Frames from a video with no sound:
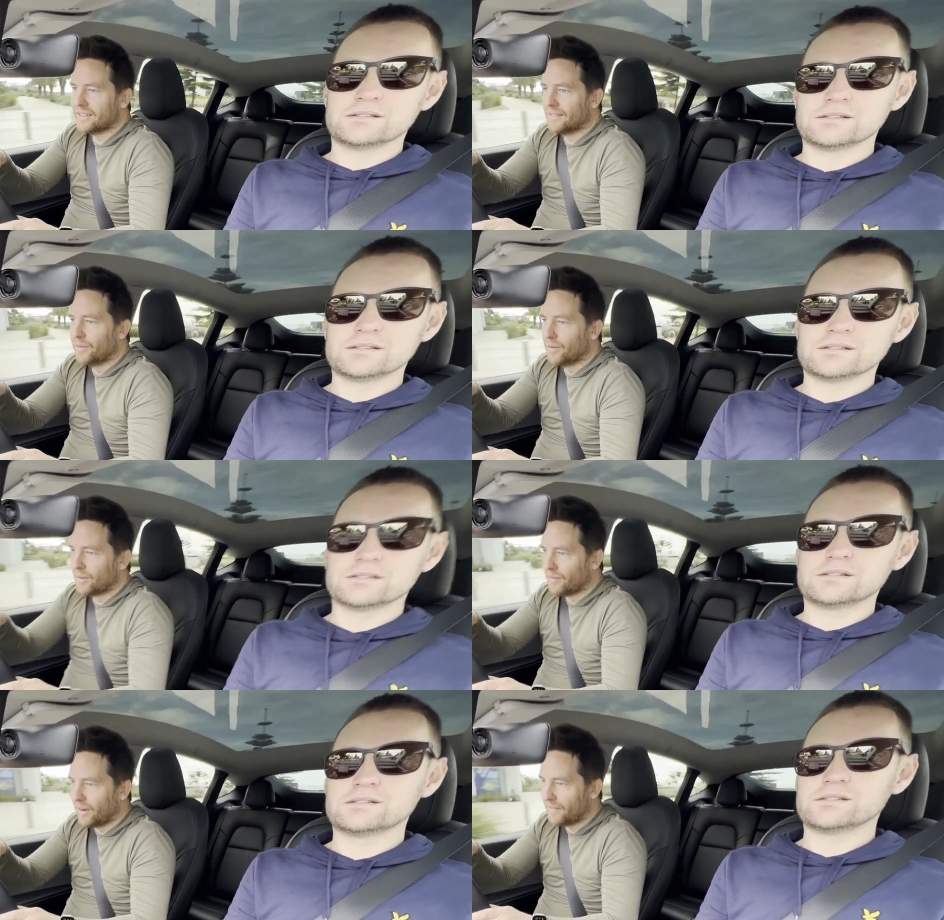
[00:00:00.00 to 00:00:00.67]
Speaker 1: a
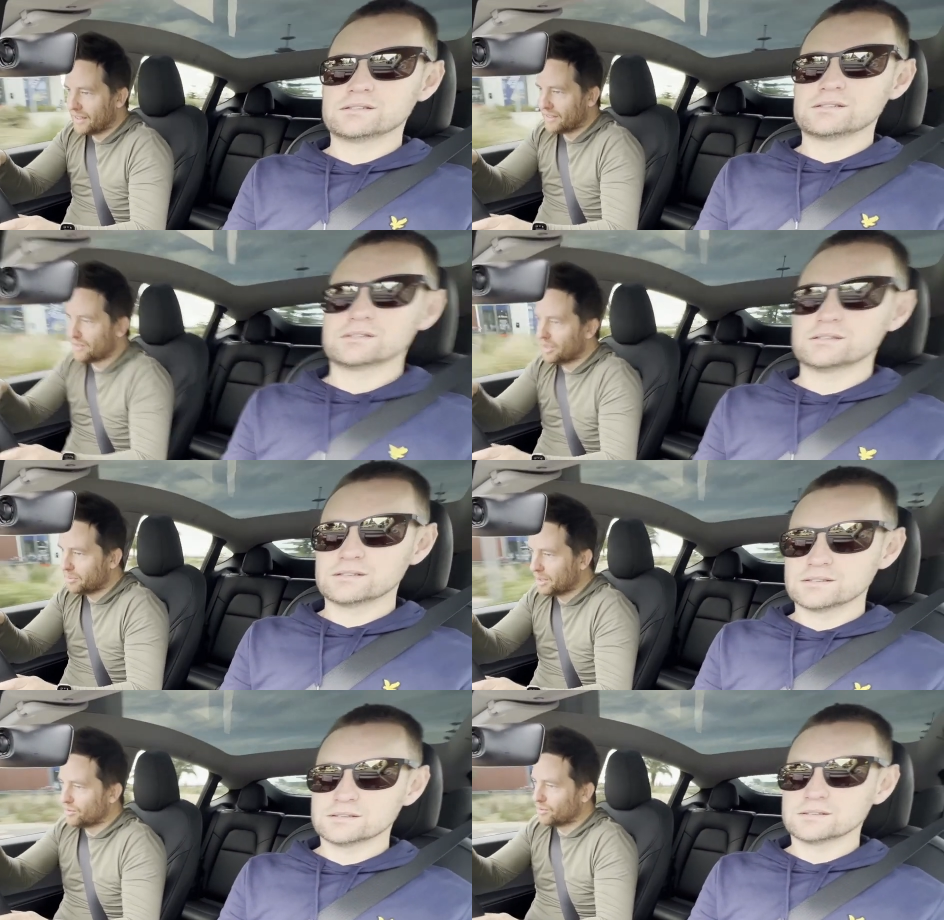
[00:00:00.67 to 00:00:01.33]
forty-five thousand
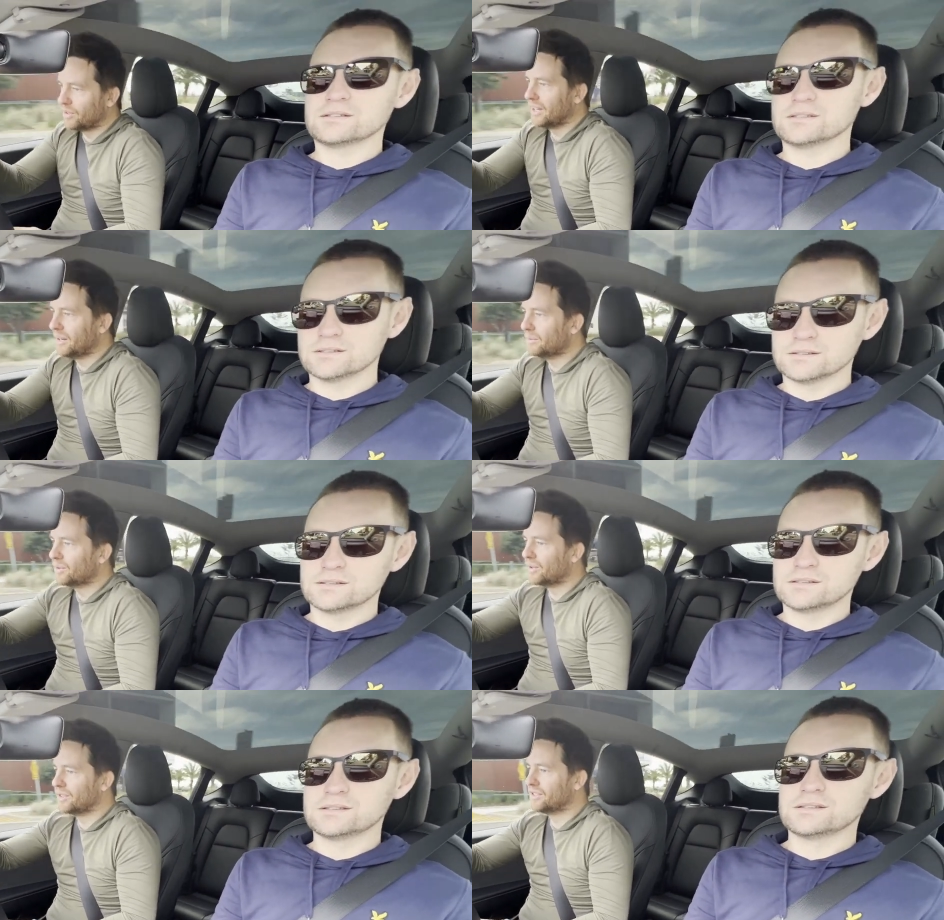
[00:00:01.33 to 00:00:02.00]
dollar petrol car
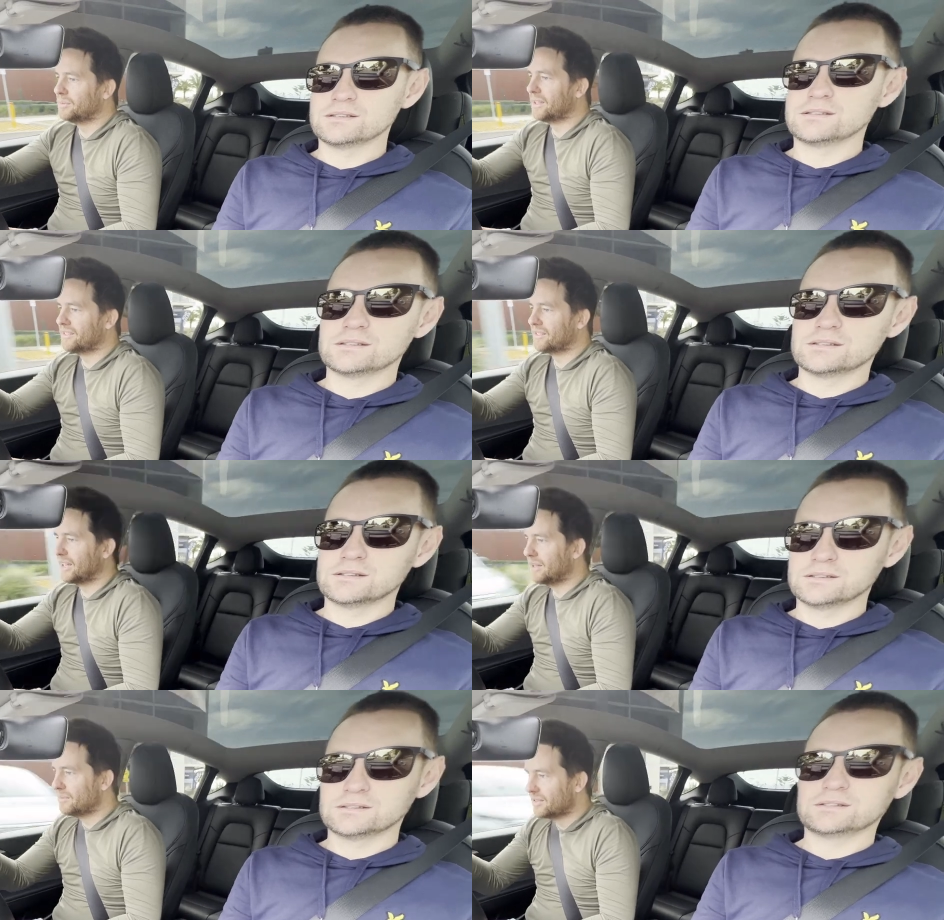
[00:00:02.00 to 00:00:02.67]
will cost about the
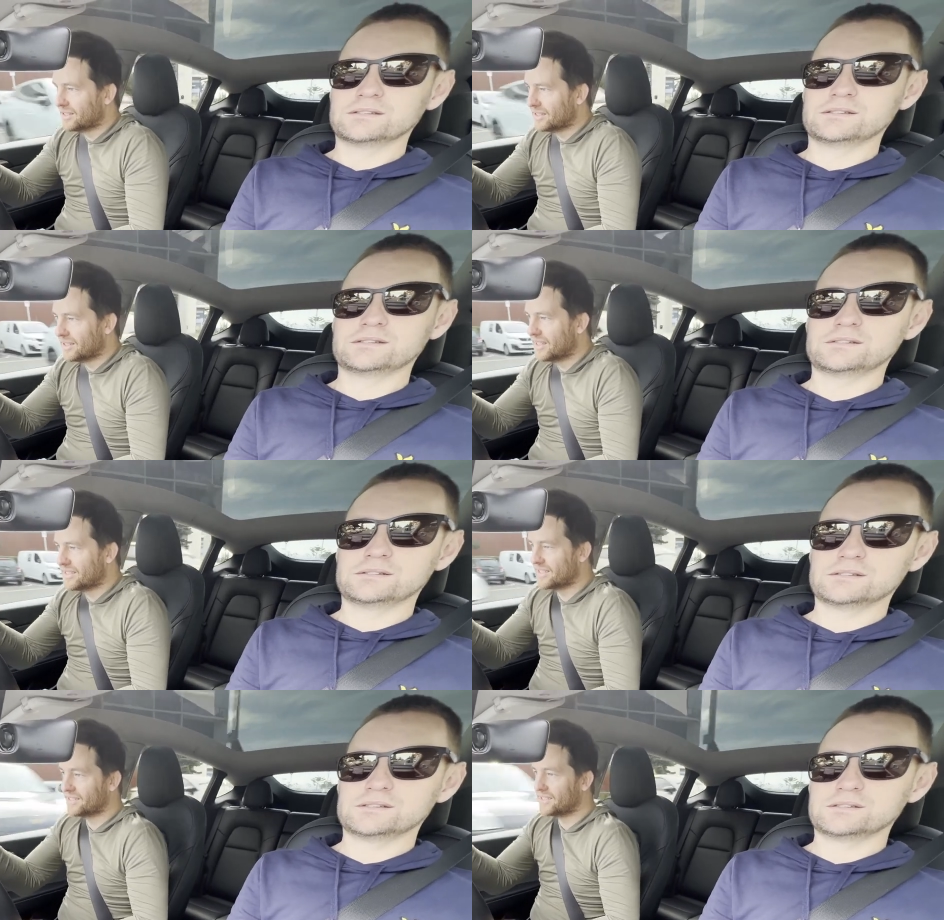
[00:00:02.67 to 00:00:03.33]
same as a,
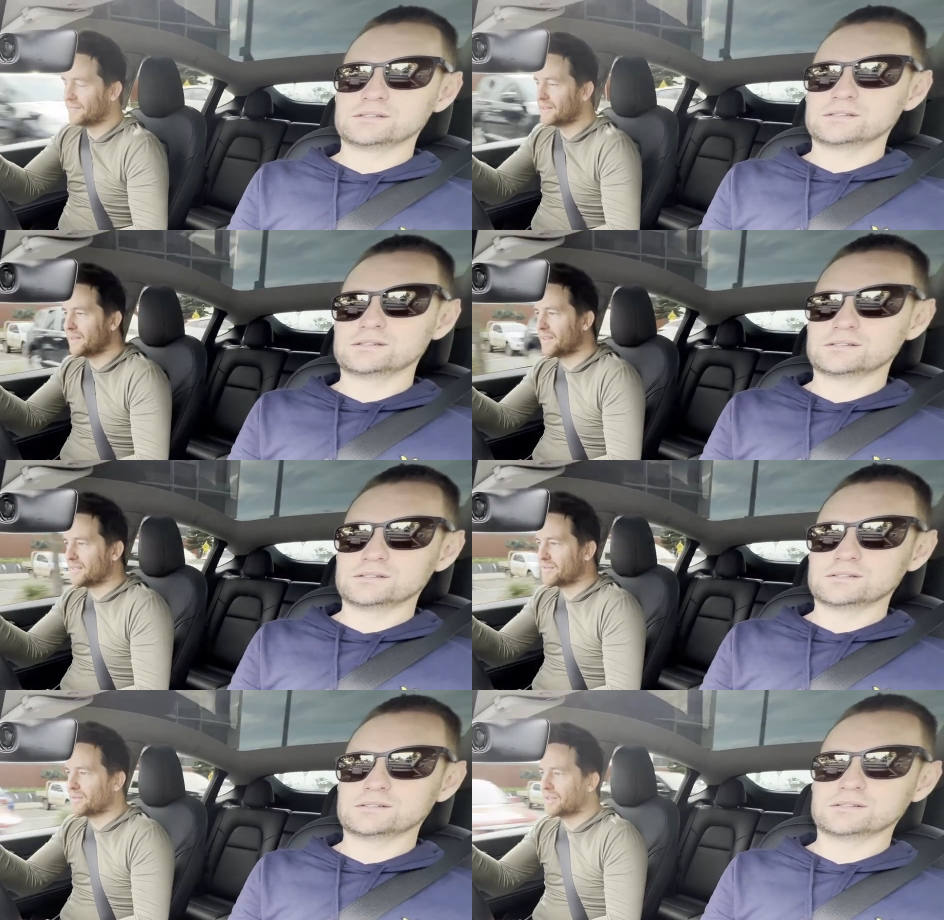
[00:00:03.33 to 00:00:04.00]
as a seventy
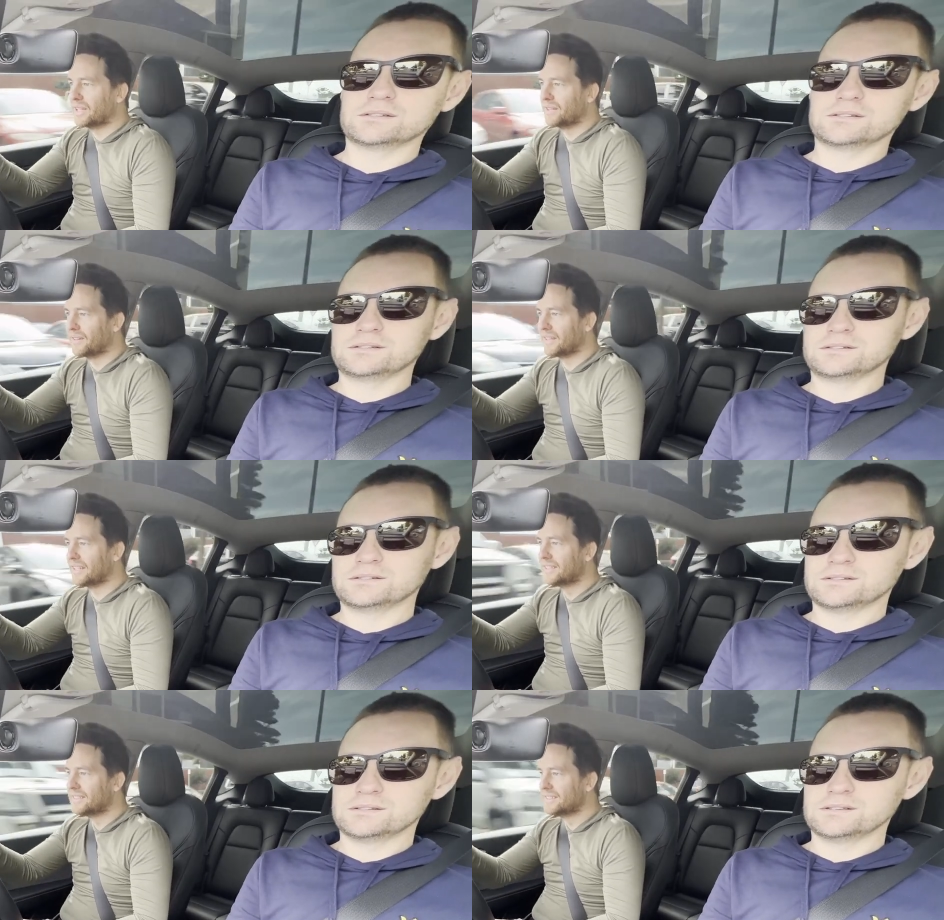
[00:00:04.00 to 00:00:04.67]
thousand dollar
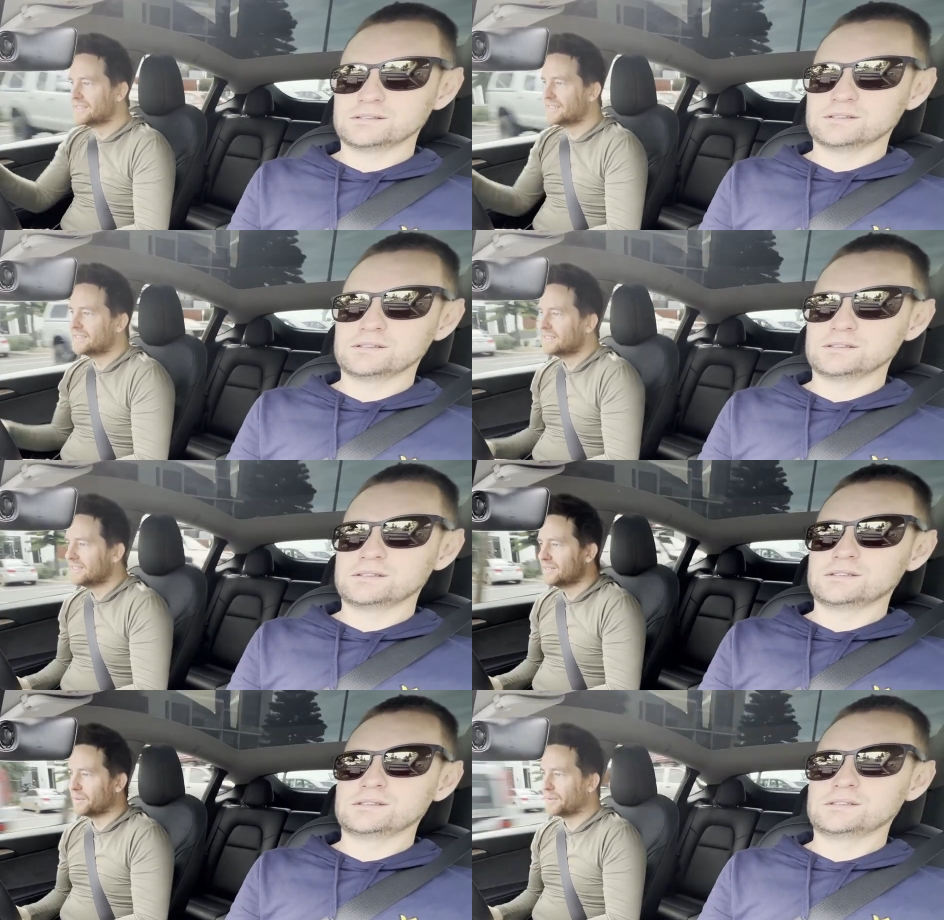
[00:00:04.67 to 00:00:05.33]
EV
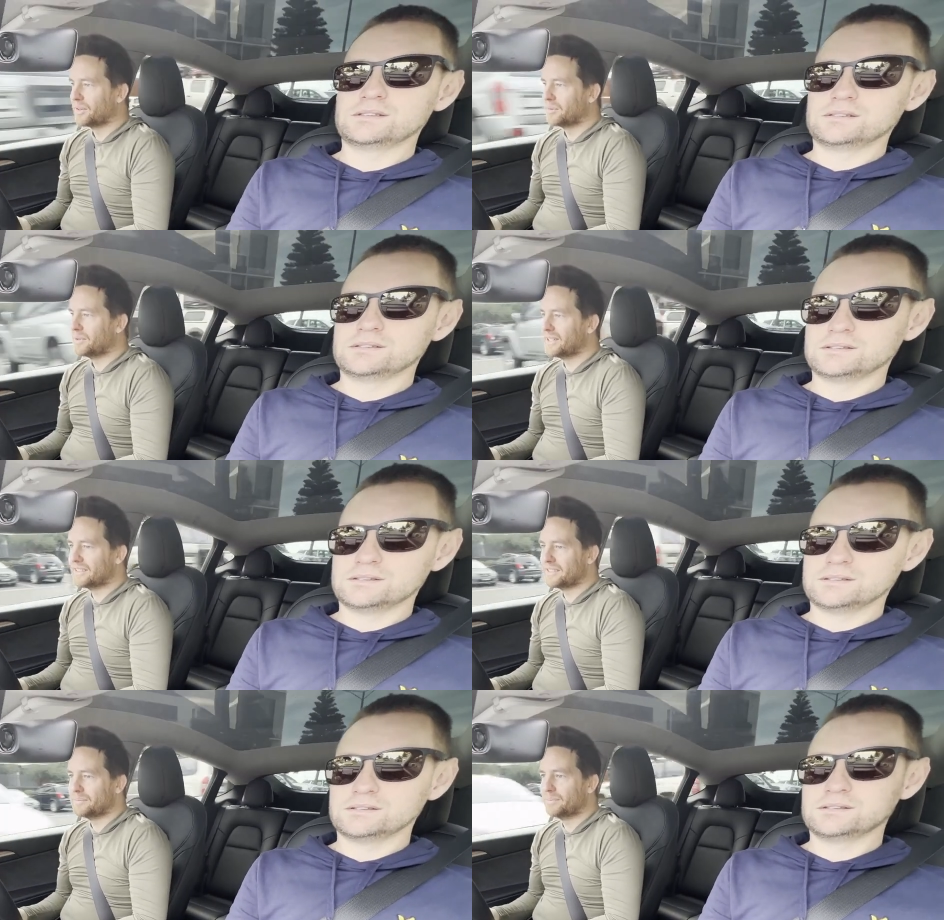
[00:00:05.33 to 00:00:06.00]
or thereabouts.